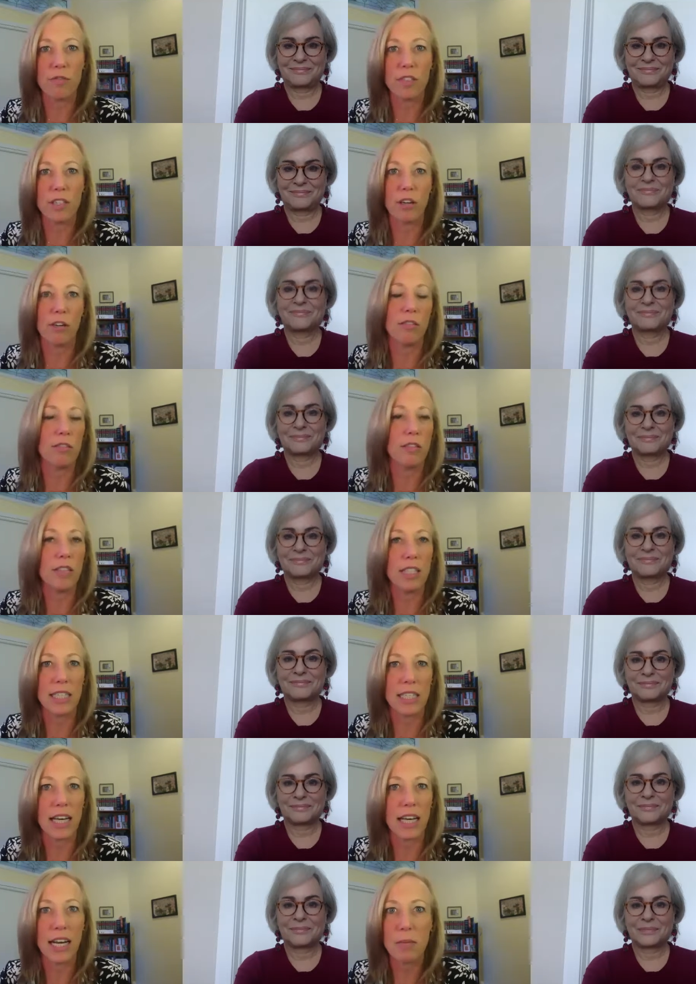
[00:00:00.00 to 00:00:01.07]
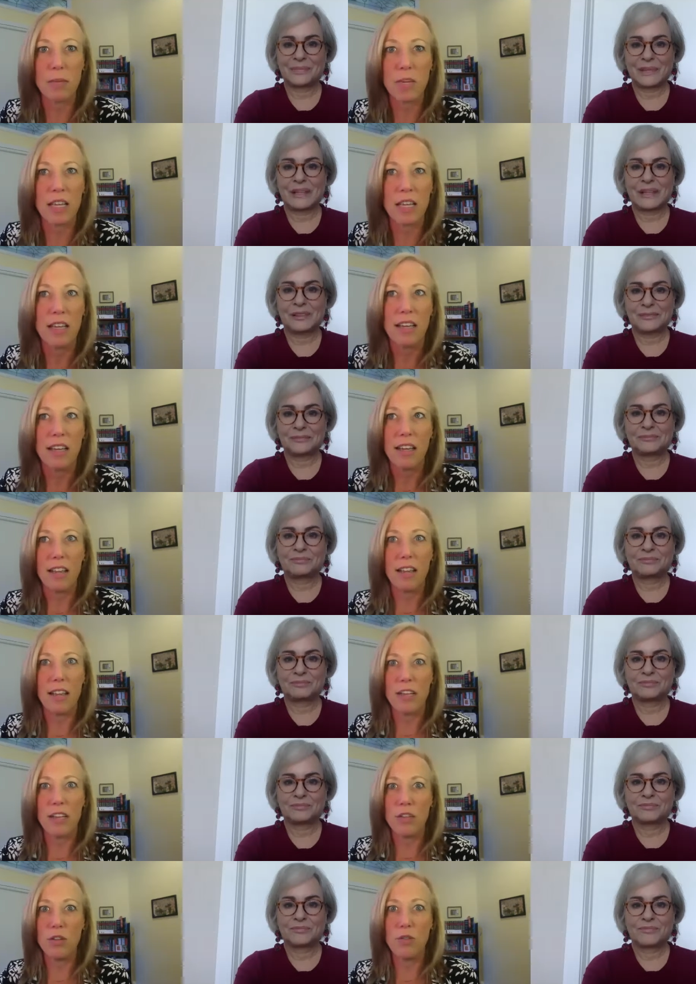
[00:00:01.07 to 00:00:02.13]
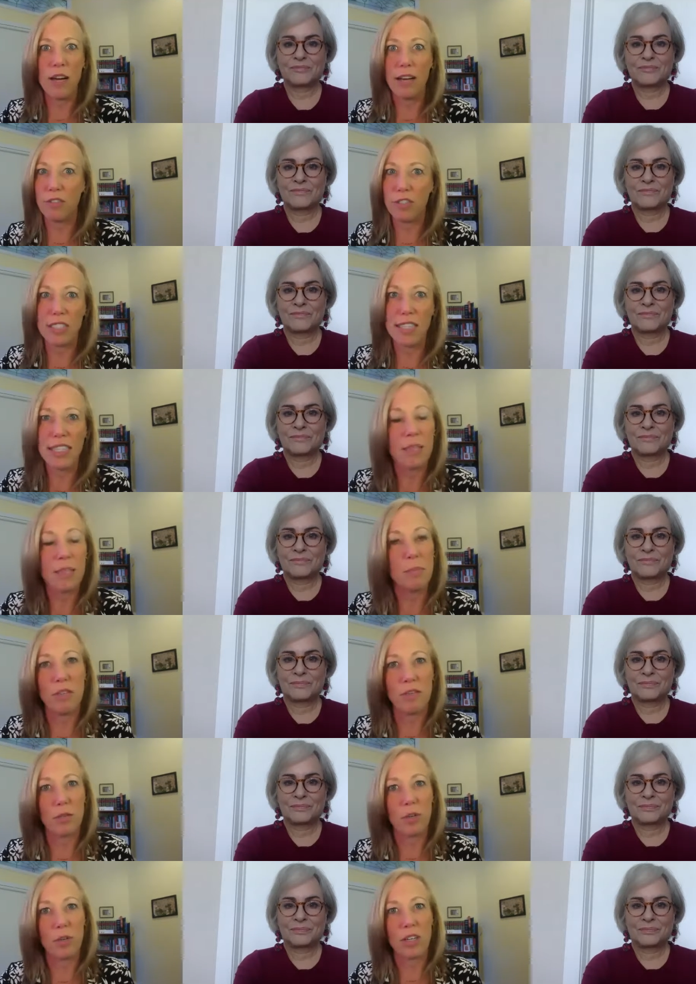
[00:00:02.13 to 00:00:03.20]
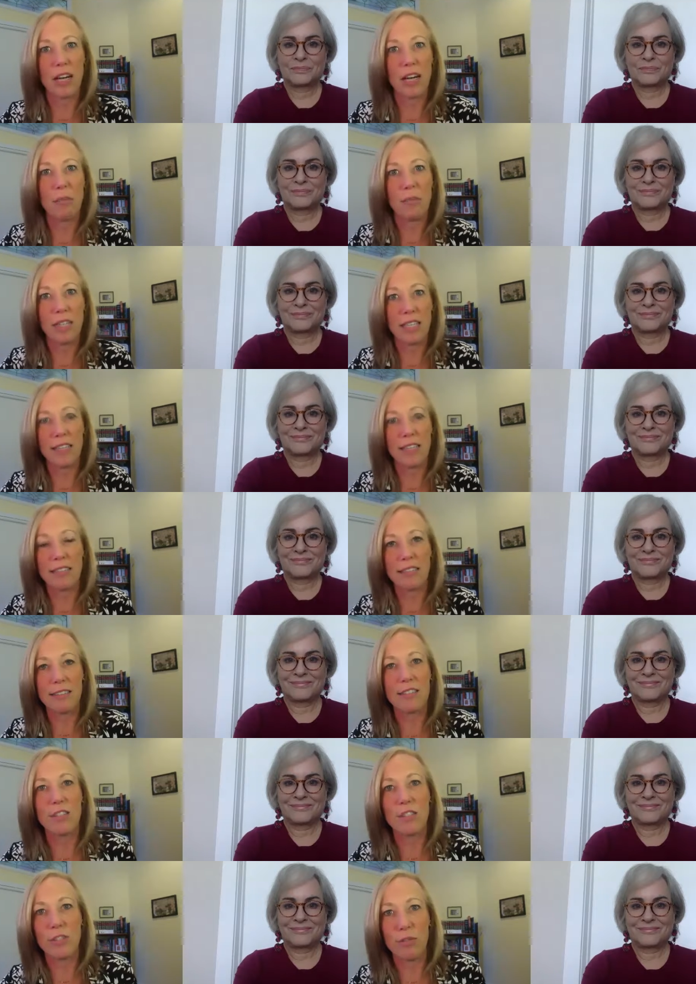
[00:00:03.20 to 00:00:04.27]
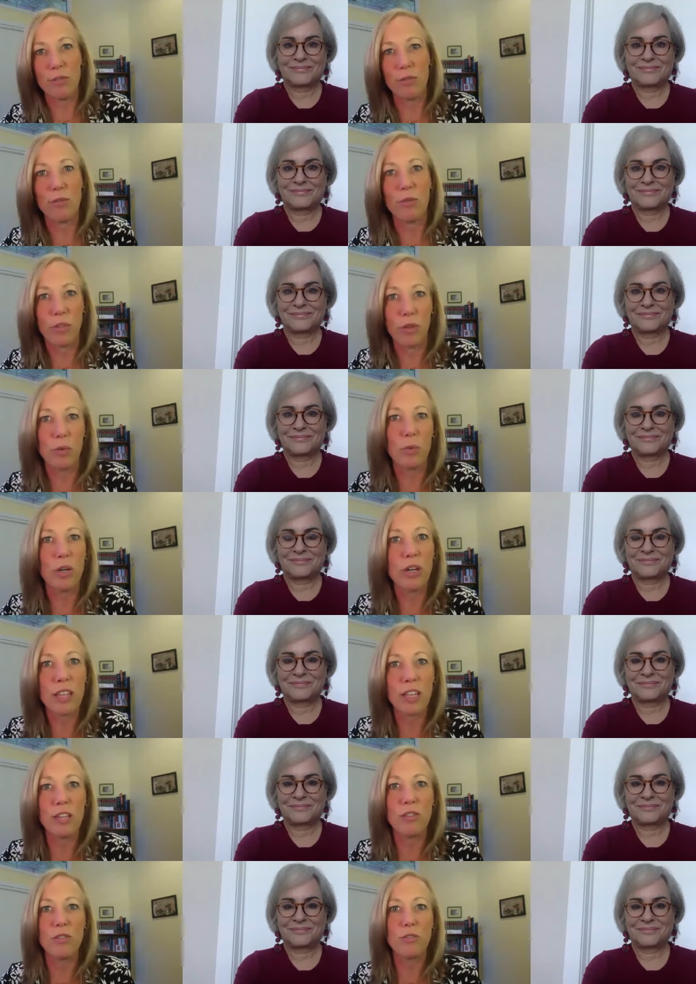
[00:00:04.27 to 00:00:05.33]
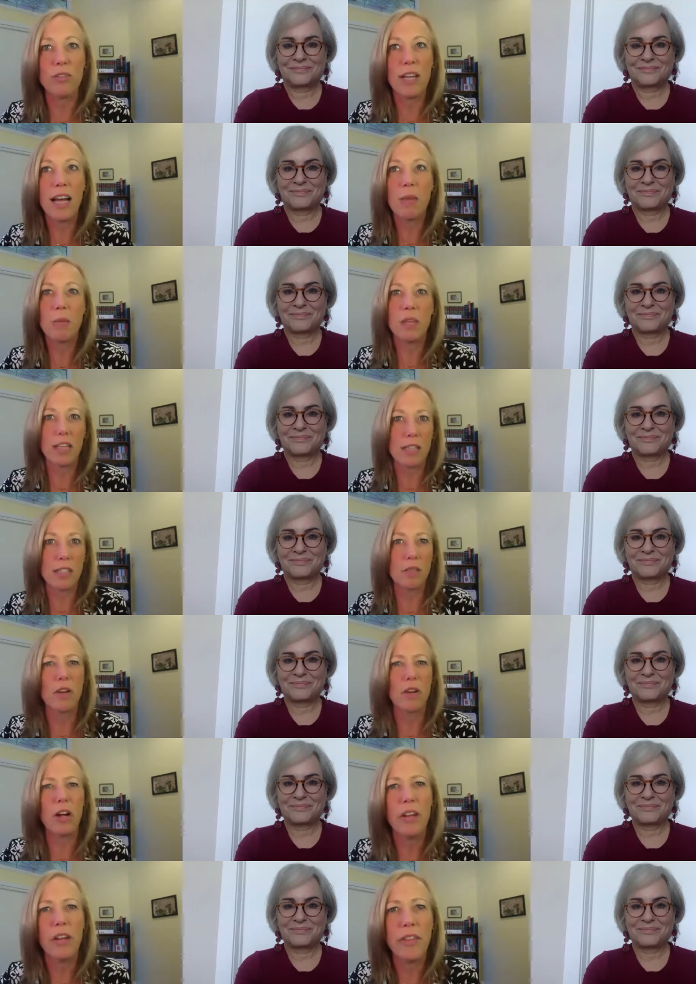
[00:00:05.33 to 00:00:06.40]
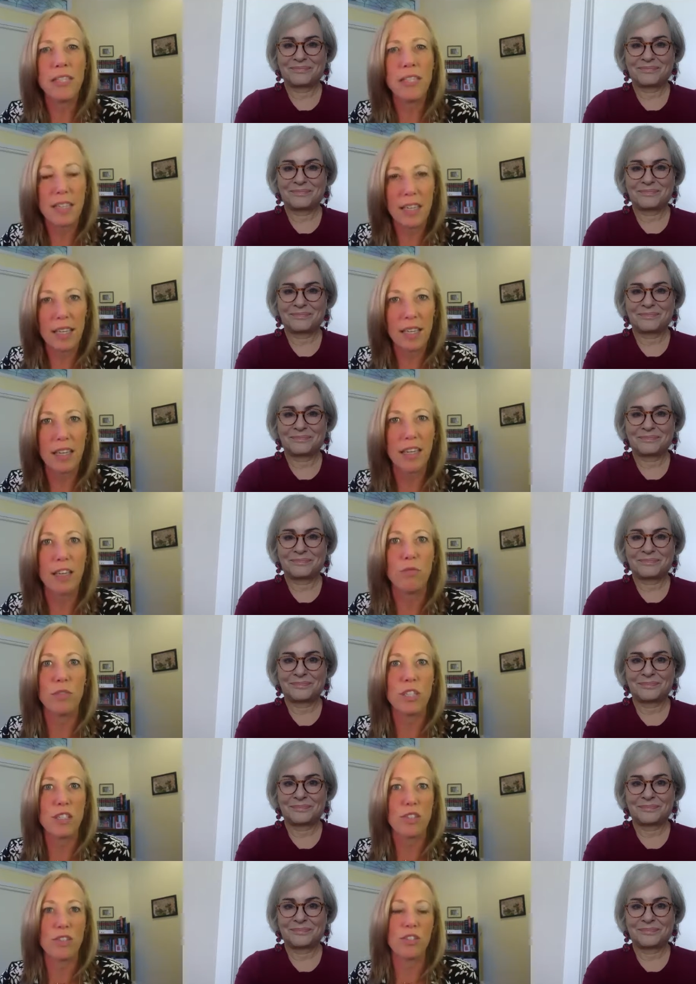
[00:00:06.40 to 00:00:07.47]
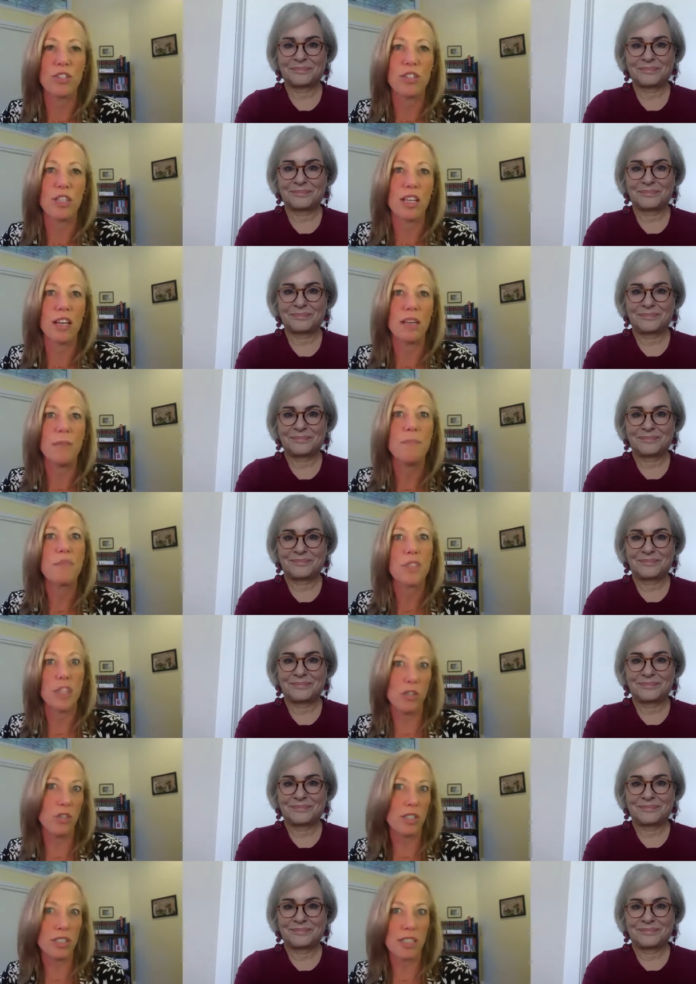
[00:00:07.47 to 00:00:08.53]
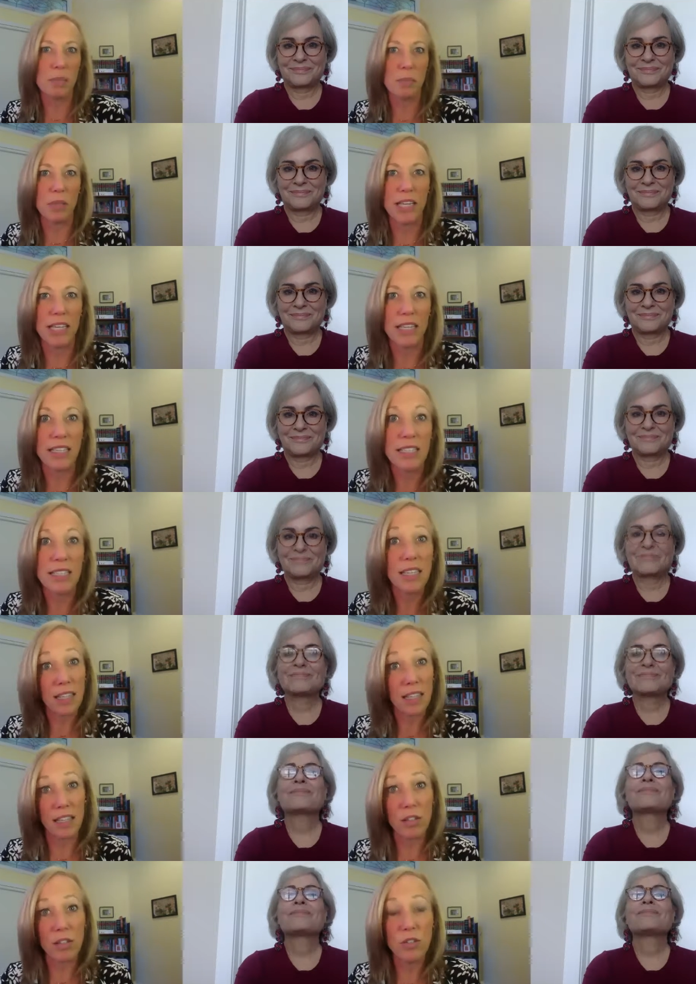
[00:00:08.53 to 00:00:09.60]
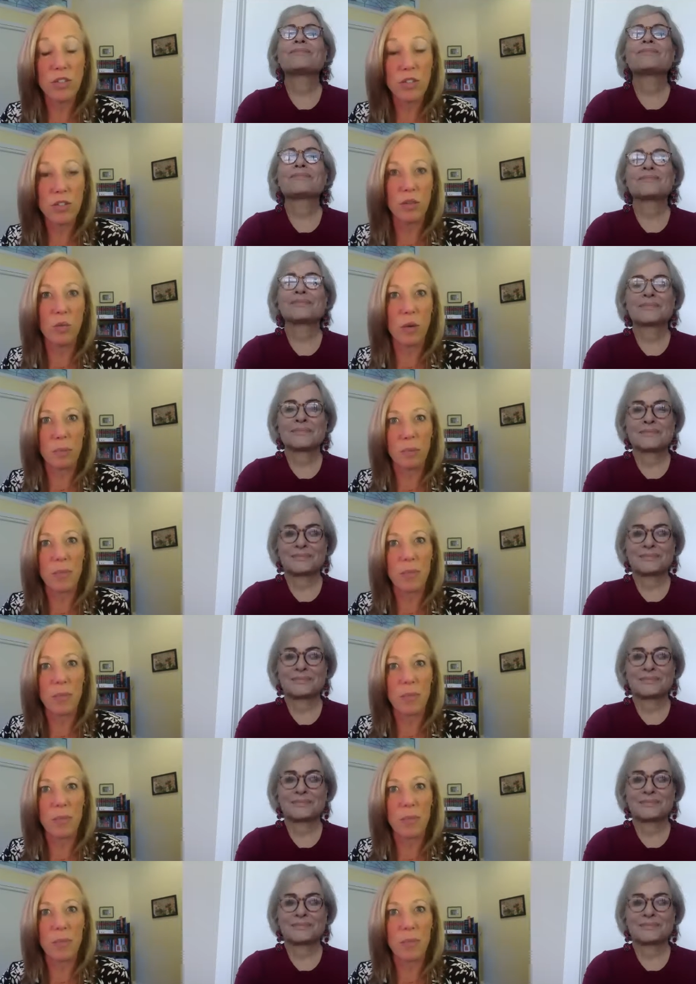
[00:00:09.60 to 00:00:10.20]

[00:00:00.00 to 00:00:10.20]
Speaker 1: you know, the economy than you ever did before coming in to do the work that you do now because of all the digging and research that you just explained that you do when